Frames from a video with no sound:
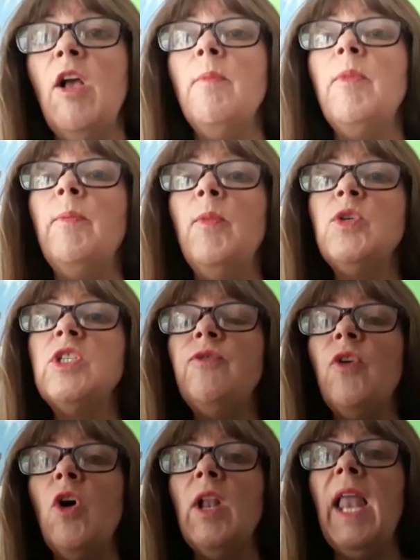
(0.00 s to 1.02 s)
but most of
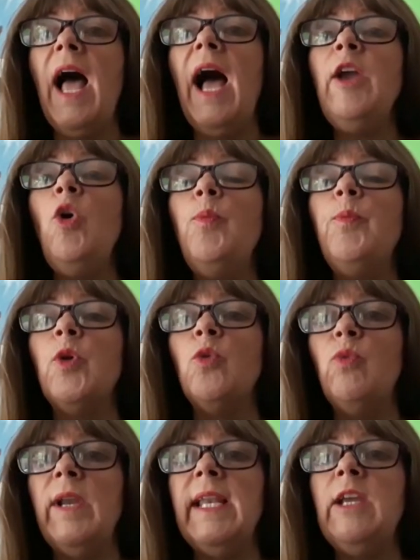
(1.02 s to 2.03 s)
all, I hope you're
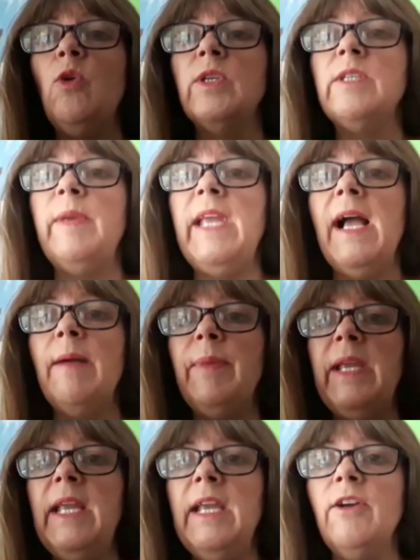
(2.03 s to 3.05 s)
really going to be happy
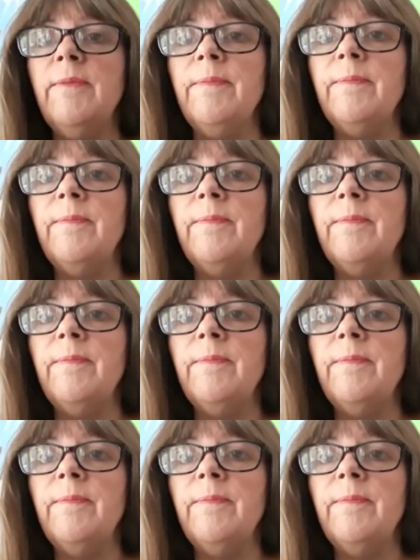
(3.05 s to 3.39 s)
here.